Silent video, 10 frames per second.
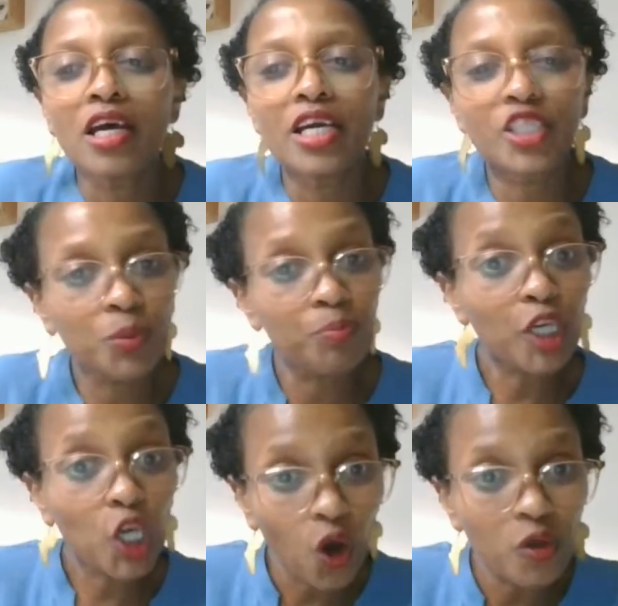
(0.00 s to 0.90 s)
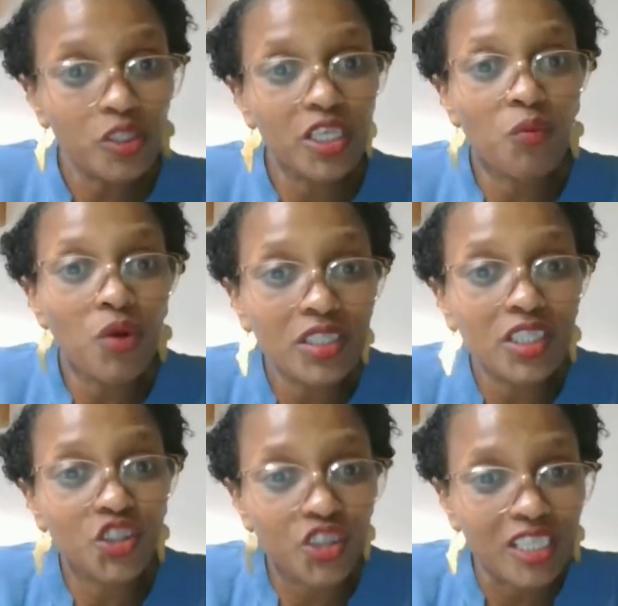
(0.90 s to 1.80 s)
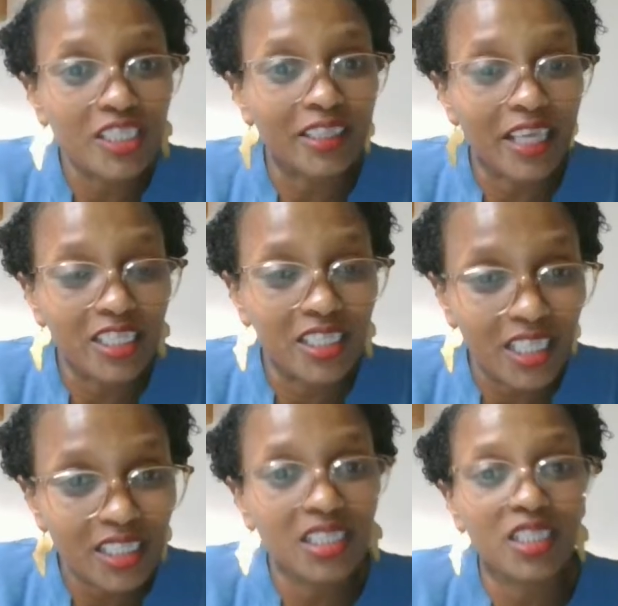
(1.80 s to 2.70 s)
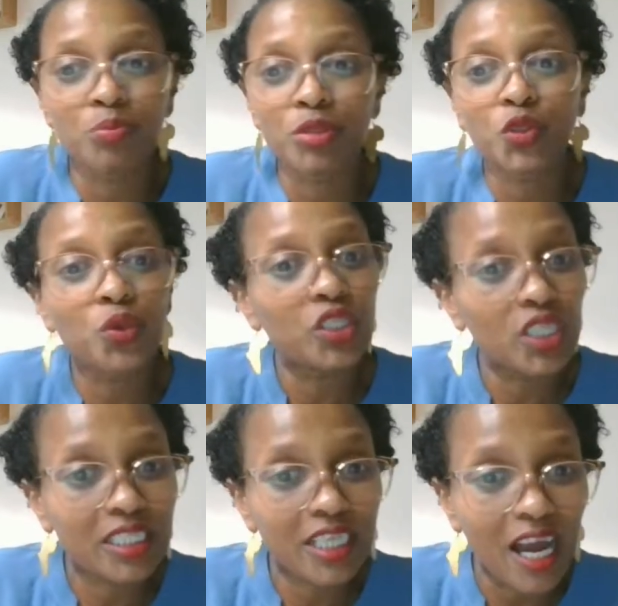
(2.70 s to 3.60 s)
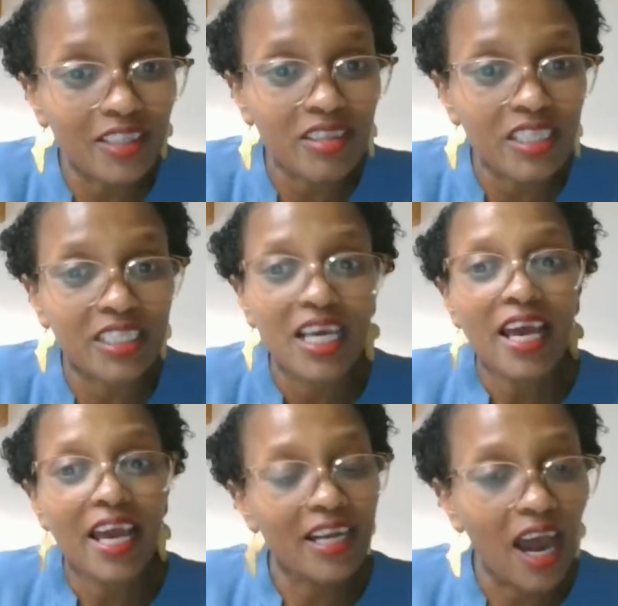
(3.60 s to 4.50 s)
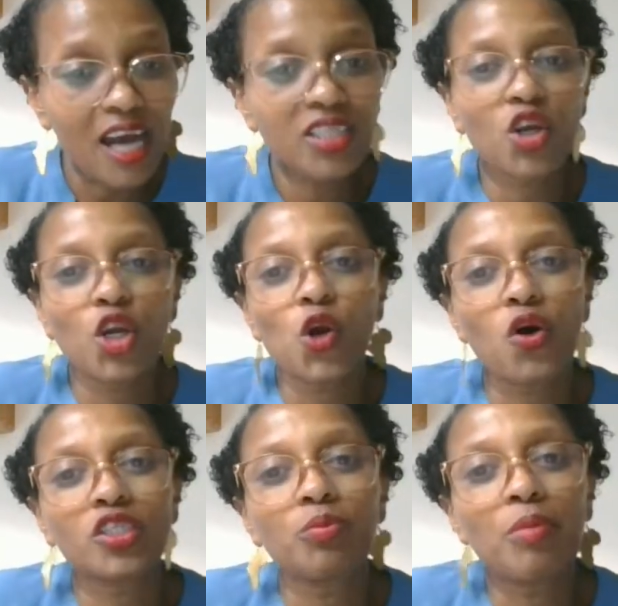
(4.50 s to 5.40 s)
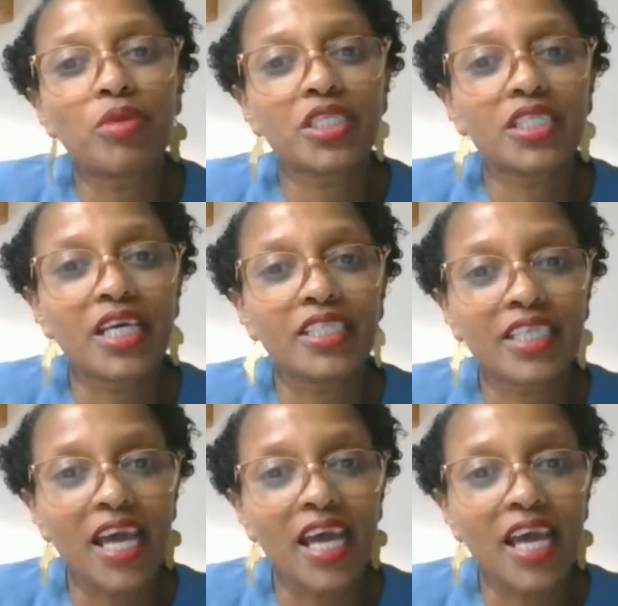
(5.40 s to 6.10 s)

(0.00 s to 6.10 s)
It's because there was a trade that exists between these countries and other Ecowas member states,